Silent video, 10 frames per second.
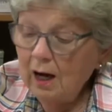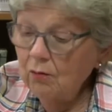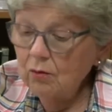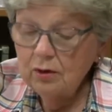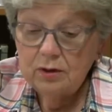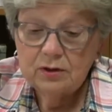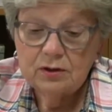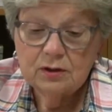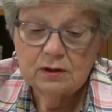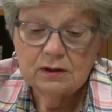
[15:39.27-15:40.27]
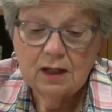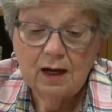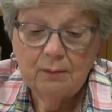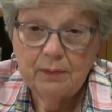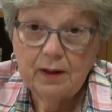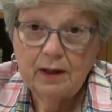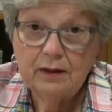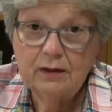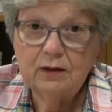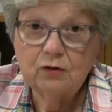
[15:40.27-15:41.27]
I want us to stop at
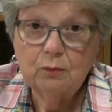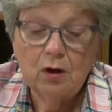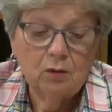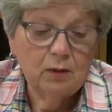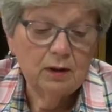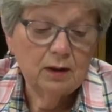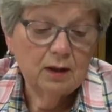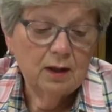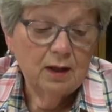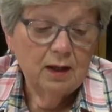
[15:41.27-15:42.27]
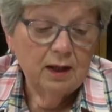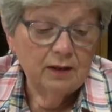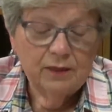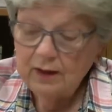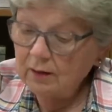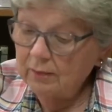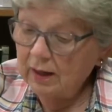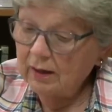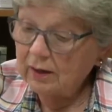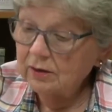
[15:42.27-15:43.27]
this moment and think
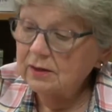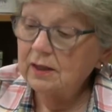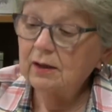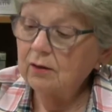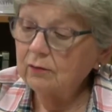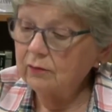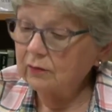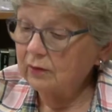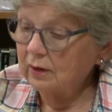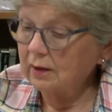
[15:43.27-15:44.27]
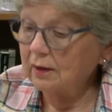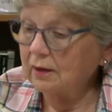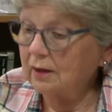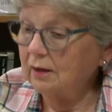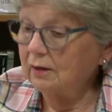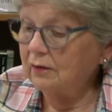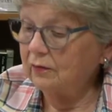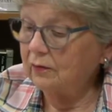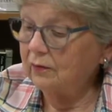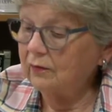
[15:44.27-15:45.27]
about ourselves. And I think
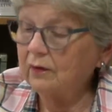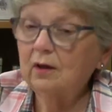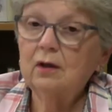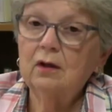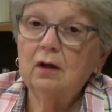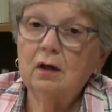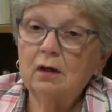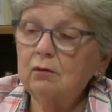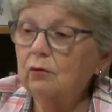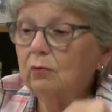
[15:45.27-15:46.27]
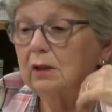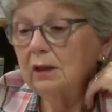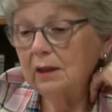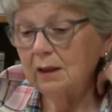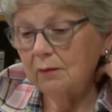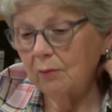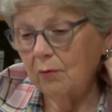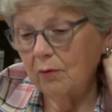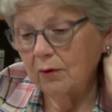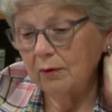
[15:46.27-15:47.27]
this is really
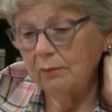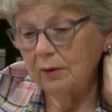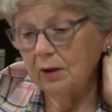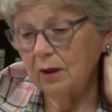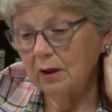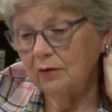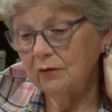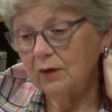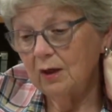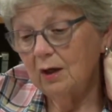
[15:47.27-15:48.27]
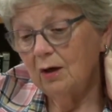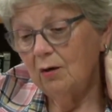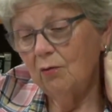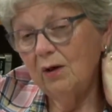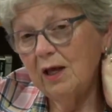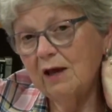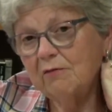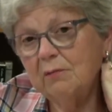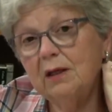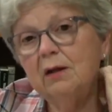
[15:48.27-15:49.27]
important, because we
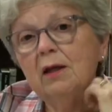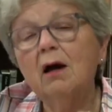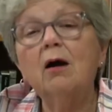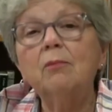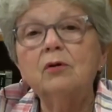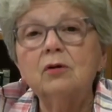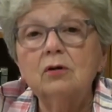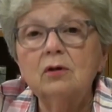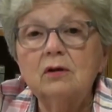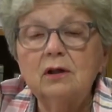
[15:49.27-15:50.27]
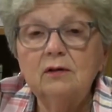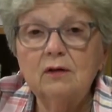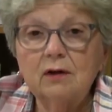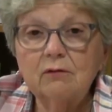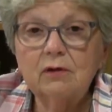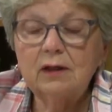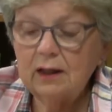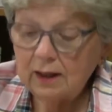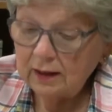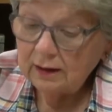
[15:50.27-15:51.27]
have many opportunities every
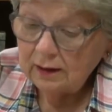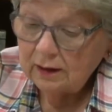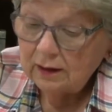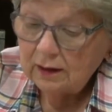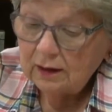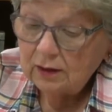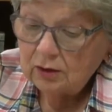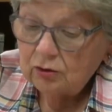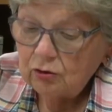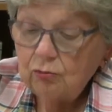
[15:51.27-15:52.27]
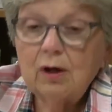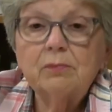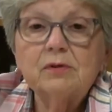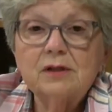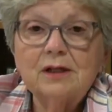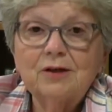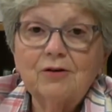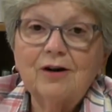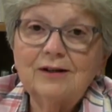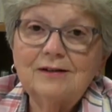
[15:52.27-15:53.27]
day to represent
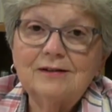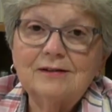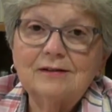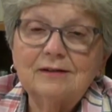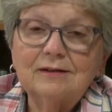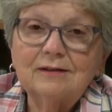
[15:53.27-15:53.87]
Christ.